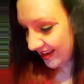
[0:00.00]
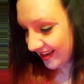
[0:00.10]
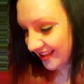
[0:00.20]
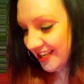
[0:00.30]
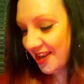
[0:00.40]

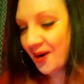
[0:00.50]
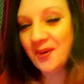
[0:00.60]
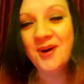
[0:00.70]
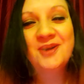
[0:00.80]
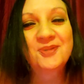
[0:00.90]
No
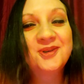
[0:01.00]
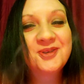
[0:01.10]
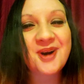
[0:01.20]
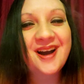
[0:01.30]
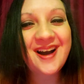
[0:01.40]
one will
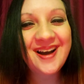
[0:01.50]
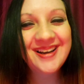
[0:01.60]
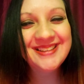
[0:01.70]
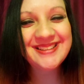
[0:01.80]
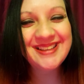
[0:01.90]
cry
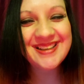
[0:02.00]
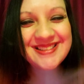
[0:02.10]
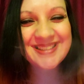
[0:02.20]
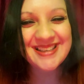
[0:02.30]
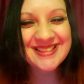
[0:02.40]

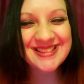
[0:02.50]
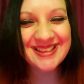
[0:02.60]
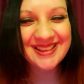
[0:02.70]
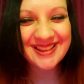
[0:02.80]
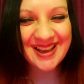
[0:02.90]
as I
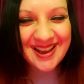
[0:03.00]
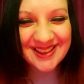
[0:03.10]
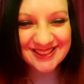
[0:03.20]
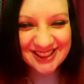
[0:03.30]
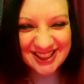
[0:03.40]
said
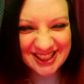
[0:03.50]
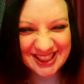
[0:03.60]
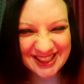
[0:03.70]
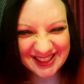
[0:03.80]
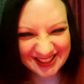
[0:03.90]
that. Shit.